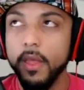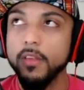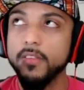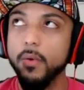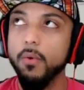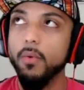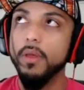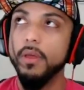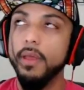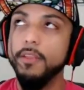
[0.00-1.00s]
So,
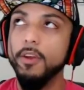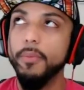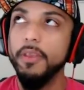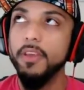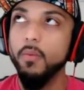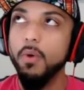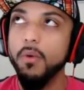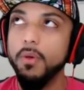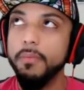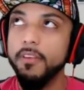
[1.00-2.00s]
in your opinion,
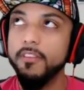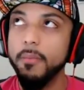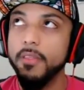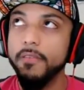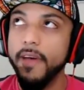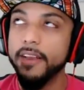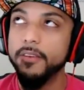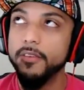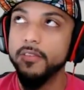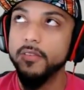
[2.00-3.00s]
what would be some of the
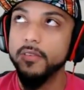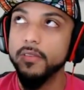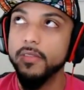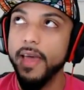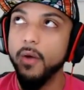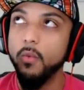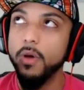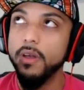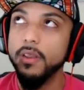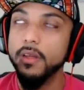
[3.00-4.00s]
factors that
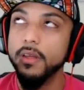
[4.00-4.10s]
would